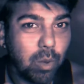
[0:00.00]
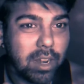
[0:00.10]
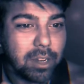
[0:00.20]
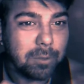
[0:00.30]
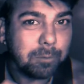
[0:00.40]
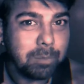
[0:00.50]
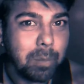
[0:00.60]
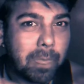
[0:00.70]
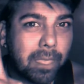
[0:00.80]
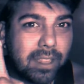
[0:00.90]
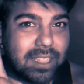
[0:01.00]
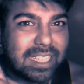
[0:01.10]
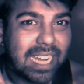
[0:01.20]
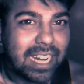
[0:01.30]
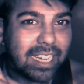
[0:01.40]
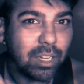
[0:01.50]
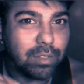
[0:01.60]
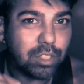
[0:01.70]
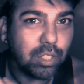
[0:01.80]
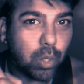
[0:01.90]
one. The title of
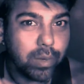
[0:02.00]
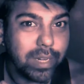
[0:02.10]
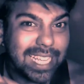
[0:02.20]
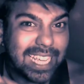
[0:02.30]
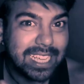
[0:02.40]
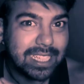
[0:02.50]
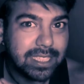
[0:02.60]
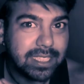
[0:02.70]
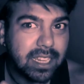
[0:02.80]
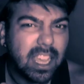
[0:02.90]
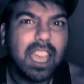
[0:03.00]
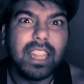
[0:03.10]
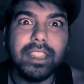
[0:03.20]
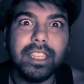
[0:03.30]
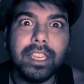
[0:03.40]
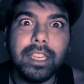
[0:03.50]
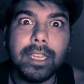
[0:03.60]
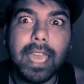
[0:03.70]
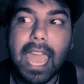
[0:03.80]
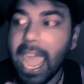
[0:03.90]
the story is
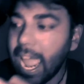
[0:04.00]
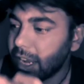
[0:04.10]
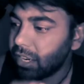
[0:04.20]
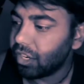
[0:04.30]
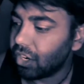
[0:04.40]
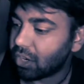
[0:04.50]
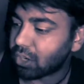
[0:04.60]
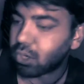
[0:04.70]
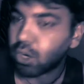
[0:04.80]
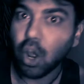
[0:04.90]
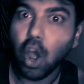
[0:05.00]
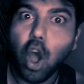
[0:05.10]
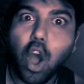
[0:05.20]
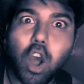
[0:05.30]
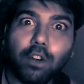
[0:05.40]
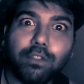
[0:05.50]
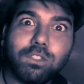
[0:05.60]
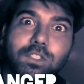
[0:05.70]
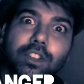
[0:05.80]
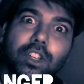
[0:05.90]
The Anger
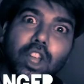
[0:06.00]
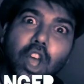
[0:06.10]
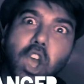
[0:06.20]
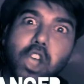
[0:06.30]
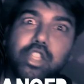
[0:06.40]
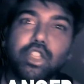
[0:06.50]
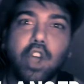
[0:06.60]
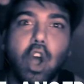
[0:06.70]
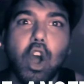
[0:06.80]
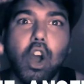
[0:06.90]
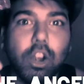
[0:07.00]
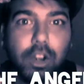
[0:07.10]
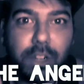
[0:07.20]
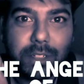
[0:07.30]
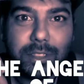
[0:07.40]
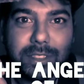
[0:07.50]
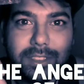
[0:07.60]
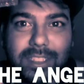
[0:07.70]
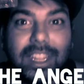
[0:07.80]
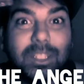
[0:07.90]
of Thor.
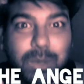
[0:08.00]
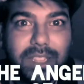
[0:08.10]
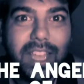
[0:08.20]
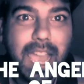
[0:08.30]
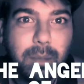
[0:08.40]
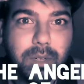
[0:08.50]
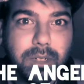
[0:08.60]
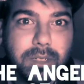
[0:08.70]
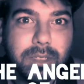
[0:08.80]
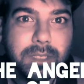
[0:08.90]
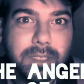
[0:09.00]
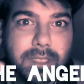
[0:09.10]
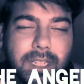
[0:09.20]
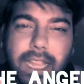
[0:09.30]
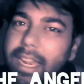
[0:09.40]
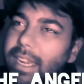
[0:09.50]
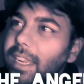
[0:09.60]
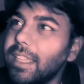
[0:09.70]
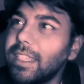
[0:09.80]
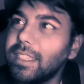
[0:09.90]
That's why the hammer. And
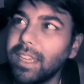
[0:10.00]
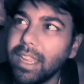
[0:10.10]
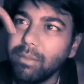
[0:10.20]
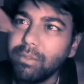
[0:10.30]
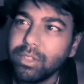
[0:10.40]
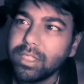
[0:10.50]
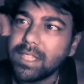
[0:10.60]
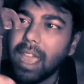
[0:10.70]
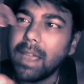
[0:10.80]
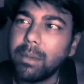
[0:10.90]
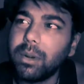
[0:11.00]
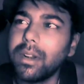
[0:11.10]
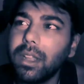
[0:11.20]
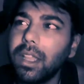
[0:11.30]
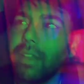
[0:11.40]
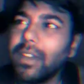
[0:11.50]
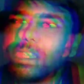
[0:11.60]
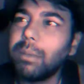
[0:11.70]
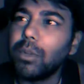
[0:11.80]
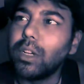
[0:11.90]
there's a name for this hammer,
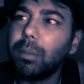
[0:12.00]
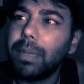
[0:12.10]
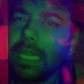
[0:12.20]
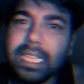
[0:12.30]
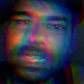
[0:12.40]
which I'm gonna be